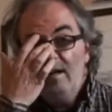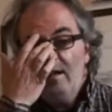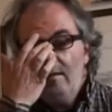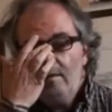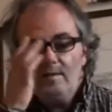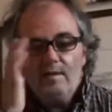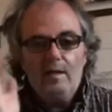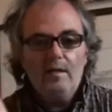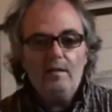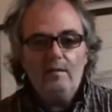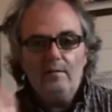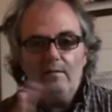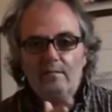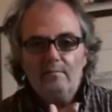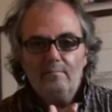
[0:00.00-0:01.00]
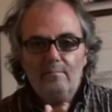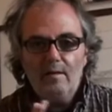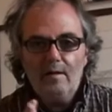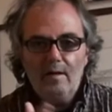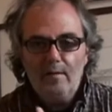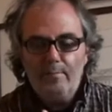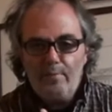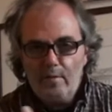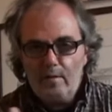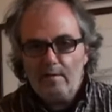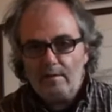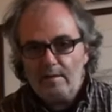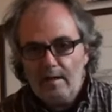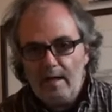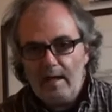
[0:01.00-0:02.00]
there's a little
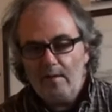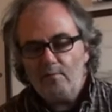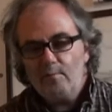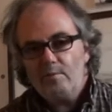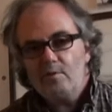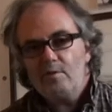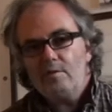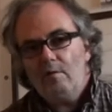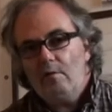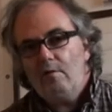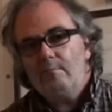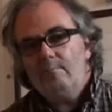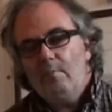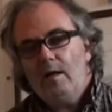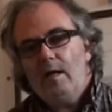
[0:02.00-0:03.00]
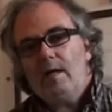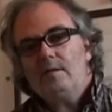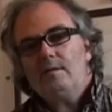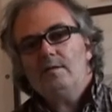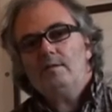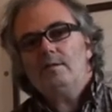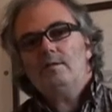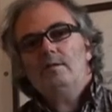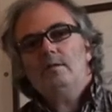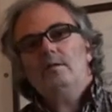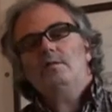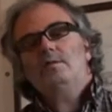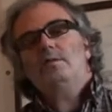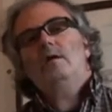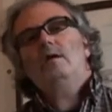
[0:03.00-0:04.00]
product left which is called molasses, and
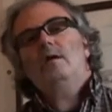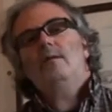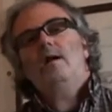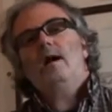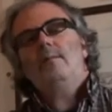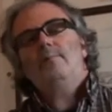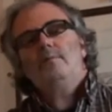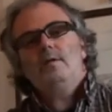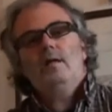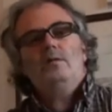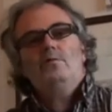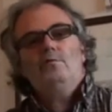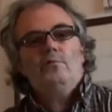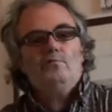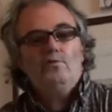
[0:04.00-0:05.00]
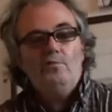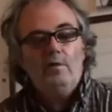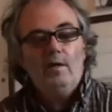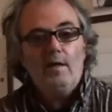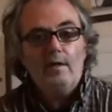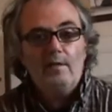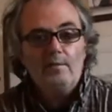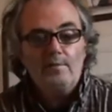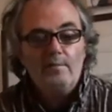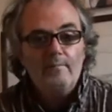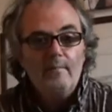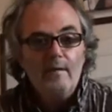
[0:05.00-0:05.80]
there's still a high percentage of sugar in it.